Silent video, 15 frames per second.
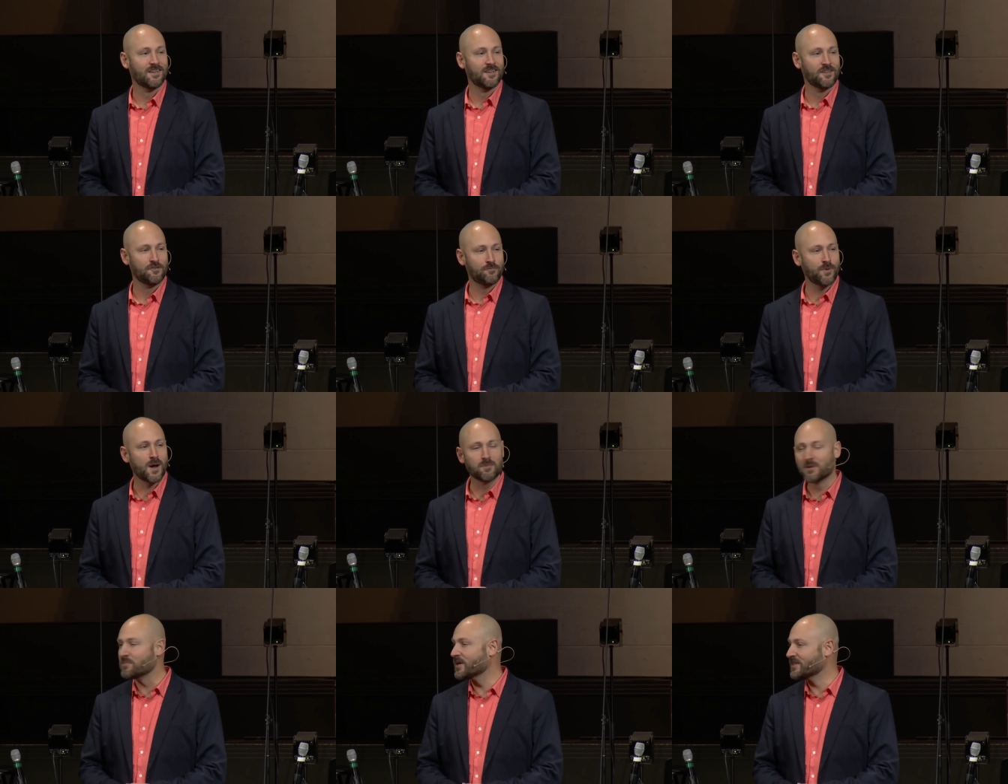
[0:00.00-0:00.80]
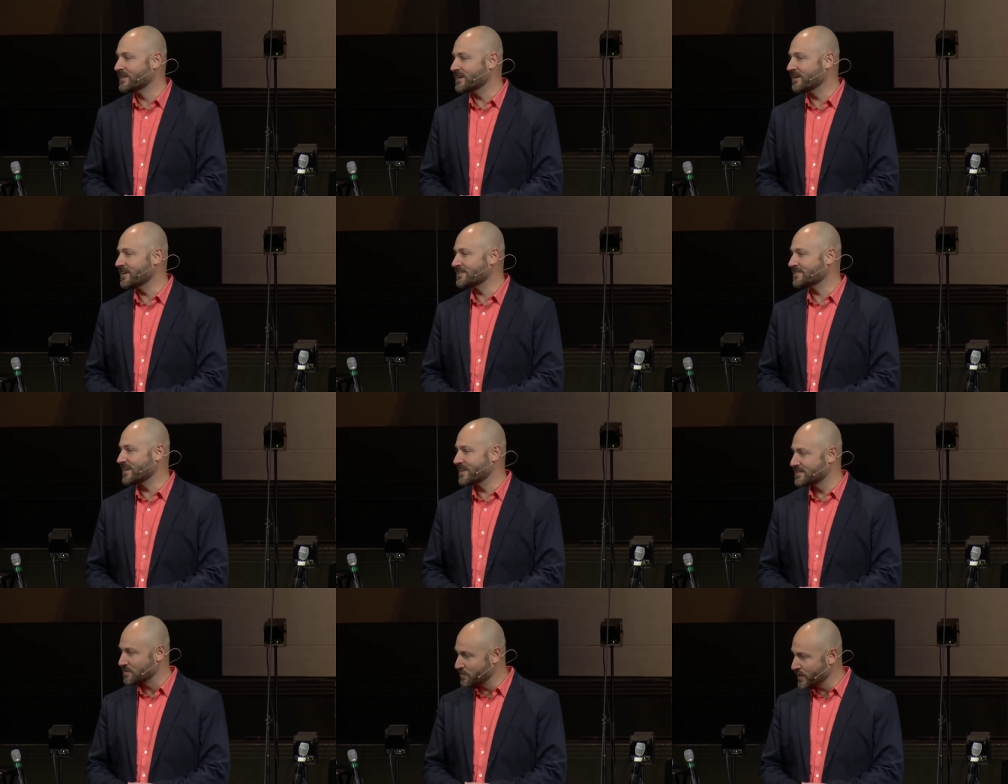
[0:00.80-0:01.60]
you've probably been there as,
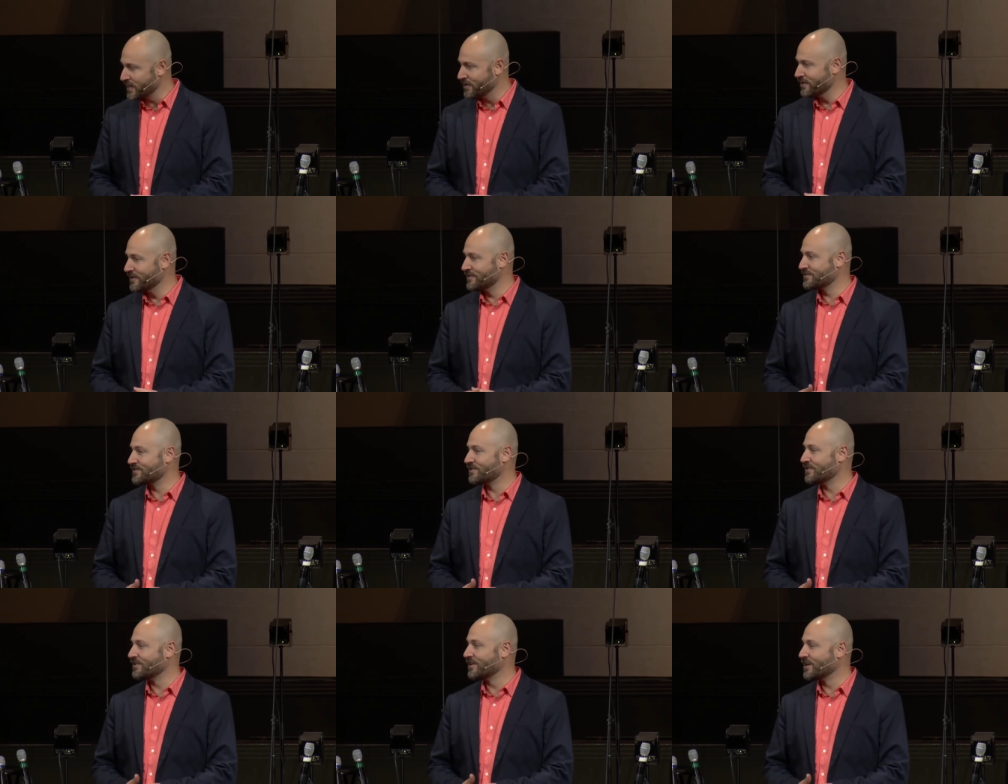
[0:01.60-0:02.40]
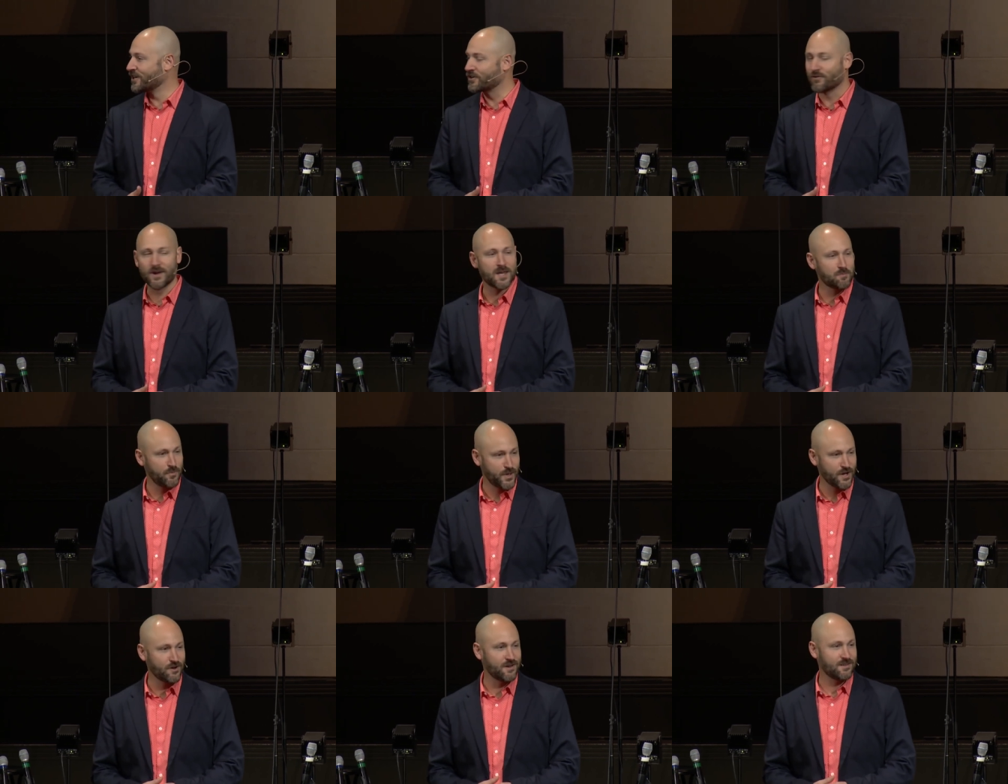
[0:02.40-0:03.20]
as a parent or a
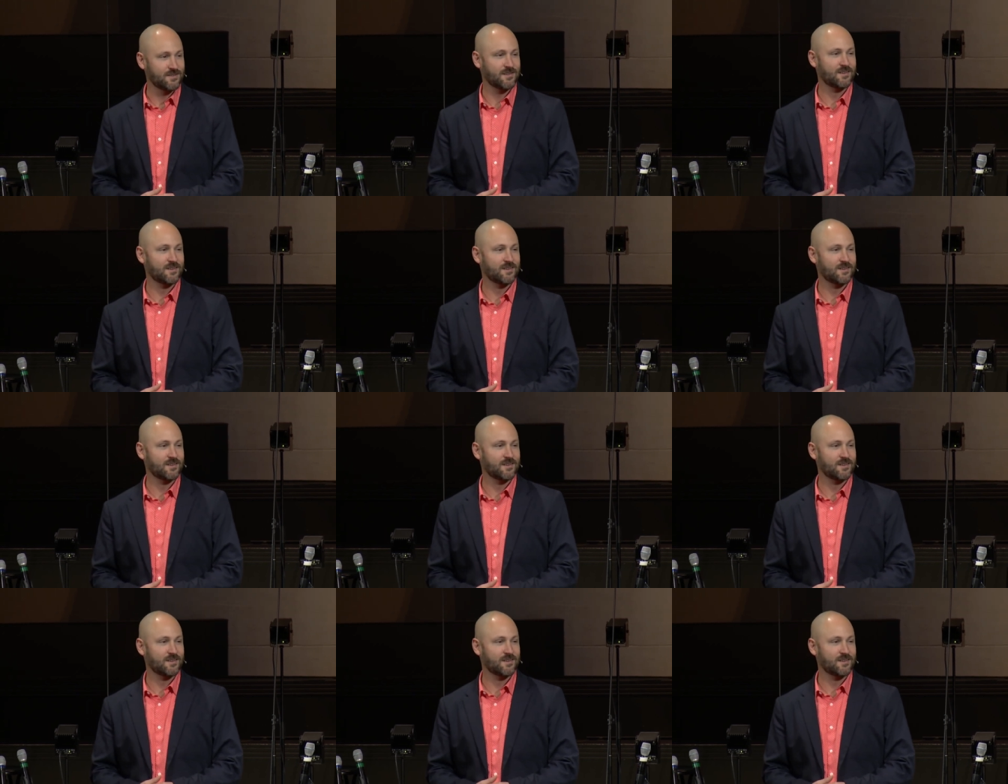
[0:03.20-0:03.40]
grandparent